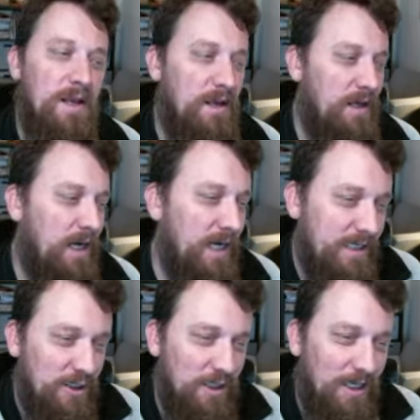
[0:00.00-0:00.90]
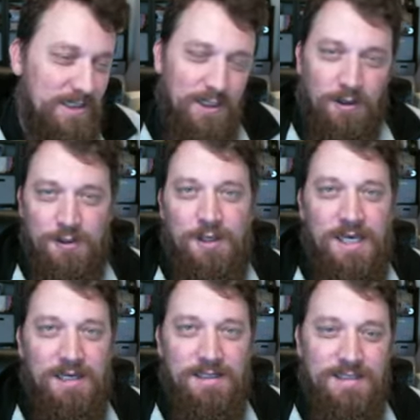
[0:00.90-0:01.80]
uh, good luck to all you
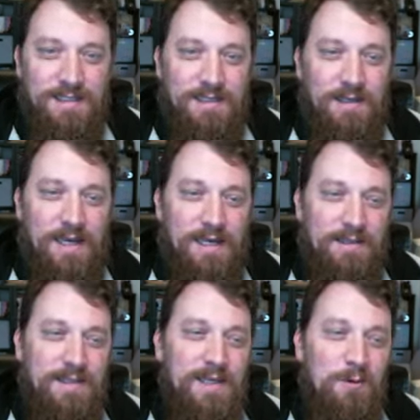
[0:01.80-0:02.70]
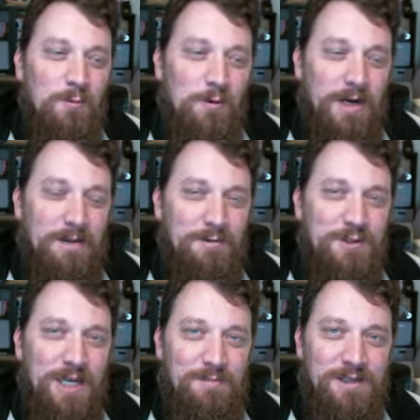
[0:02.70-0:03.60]
guys at, at the Warhammer
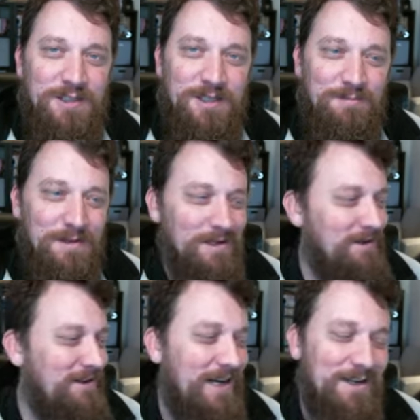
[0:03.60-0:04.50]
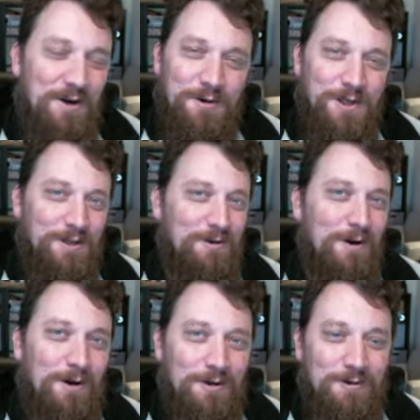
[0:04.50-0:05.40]
Championship. I know y'all are
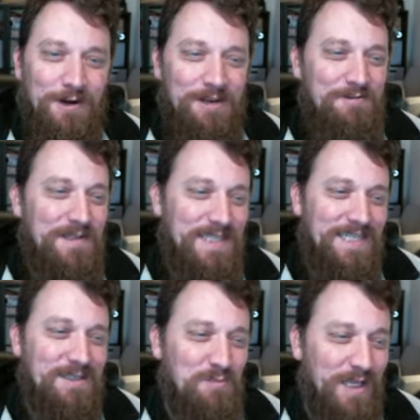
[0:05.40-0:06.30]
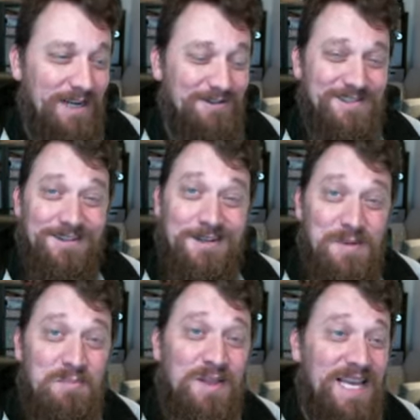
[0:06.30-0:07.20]
all great, fantastic players. They're going to
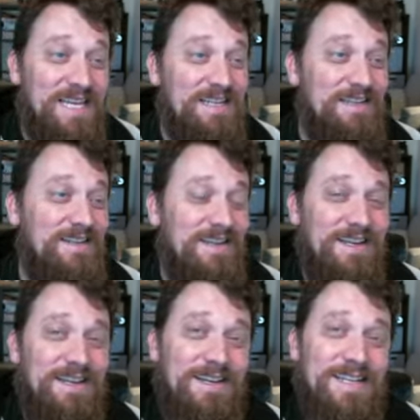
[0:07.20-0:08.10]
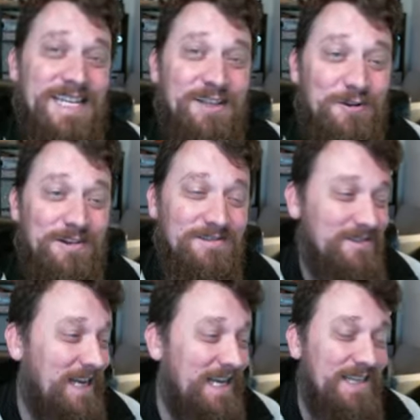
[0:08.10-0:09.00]
be playing uh, either,
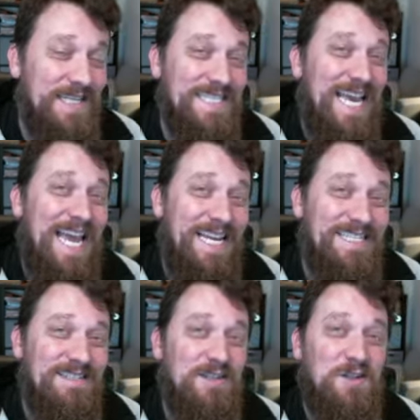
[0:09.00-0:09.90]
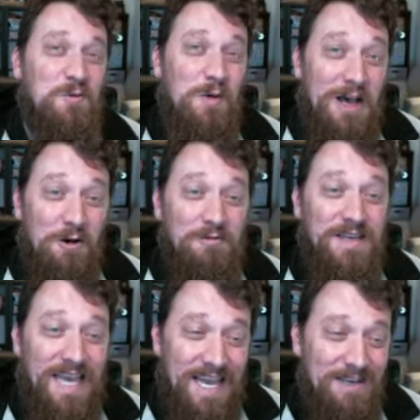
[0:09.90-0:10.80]
I think it's 8 to 12
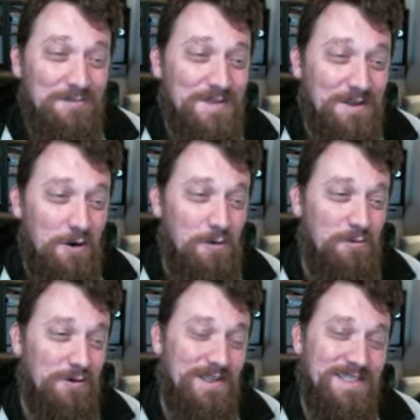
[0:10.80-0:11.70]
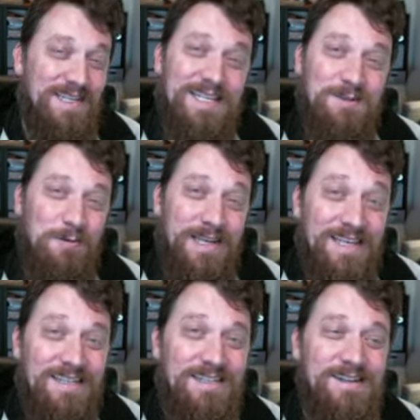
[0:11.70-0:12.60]
games over this next
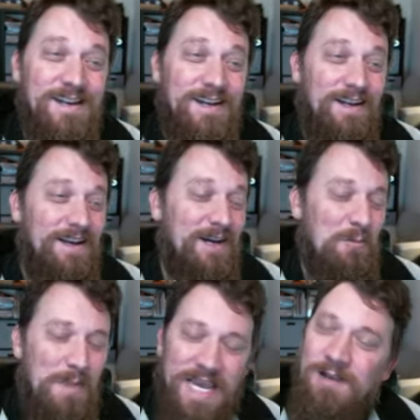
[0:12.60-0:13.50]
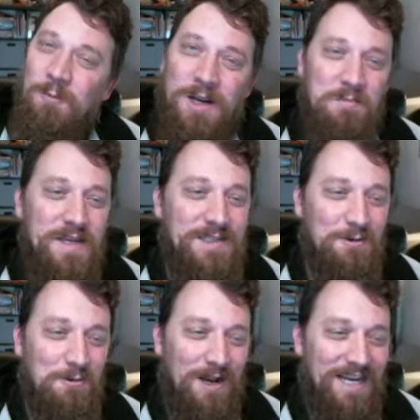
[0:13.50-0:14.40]
weekend. Uh, man, what a mental
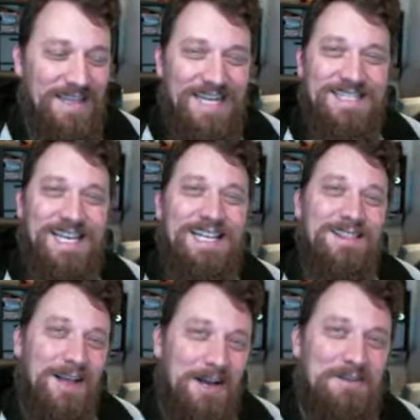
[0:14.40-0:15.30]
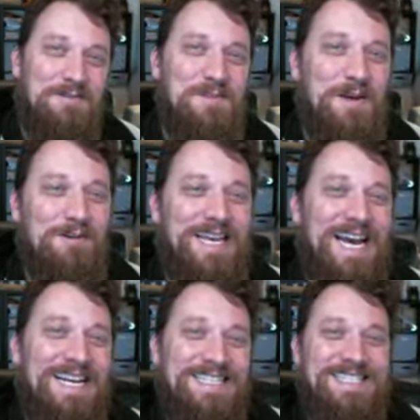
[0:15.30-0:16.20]
grind. That is a lot of spell
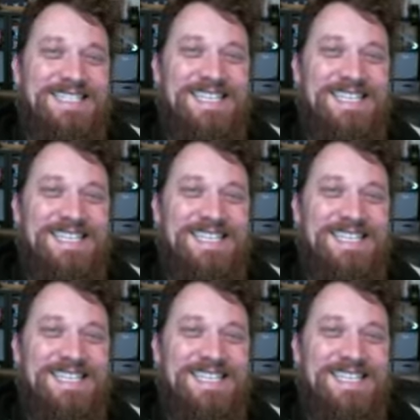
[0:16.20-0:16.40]
casts